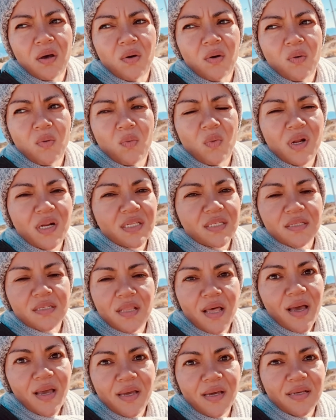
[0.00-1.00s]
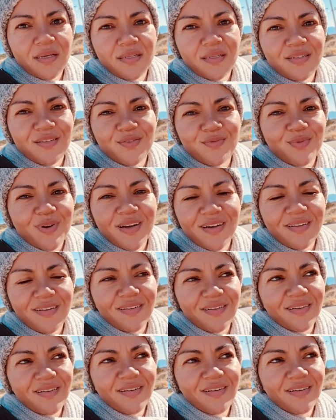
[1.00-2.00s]
what it's like to
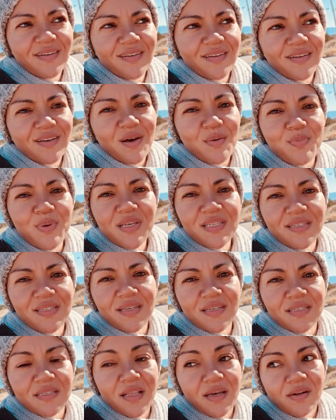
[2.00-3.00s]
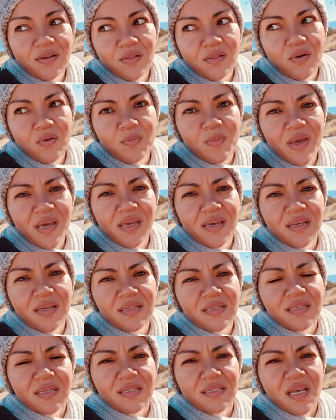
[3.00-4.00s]
run a business, let alone make it
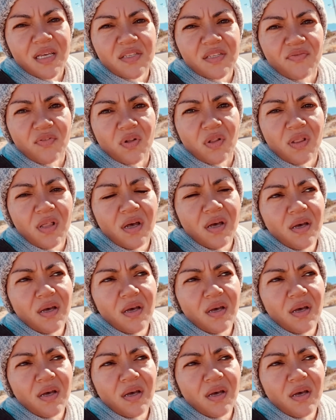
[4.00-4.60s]
successful.